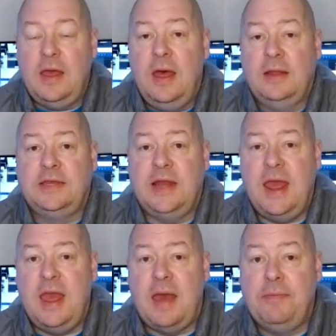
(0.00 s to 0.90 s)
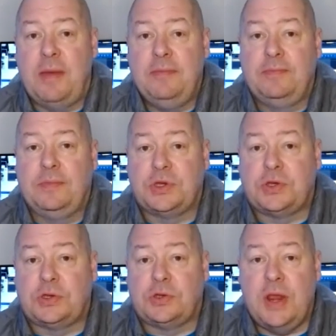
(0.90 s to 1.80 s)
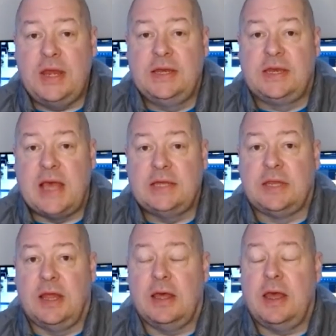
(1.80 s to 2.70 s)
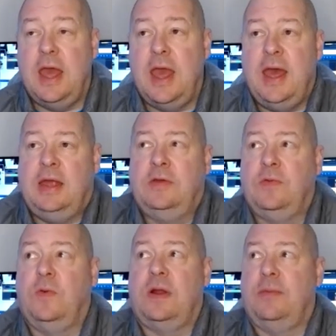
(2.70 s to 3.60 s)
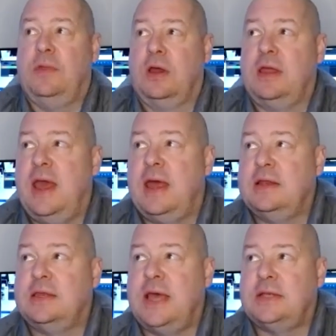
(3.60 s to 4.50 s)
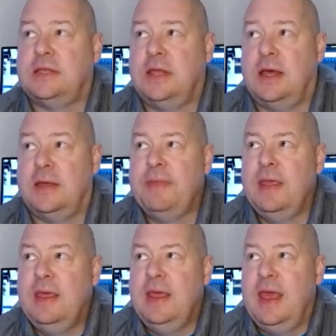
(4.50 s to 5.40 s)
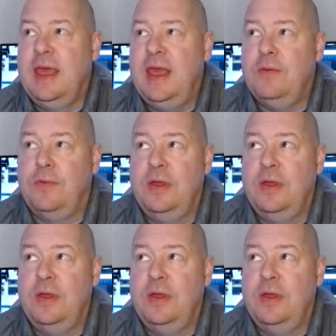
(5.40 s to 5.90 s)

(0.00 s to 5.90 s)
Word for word: Uh, today I'm, I'm trading Tesla, and what I'm looking at in Tesla, it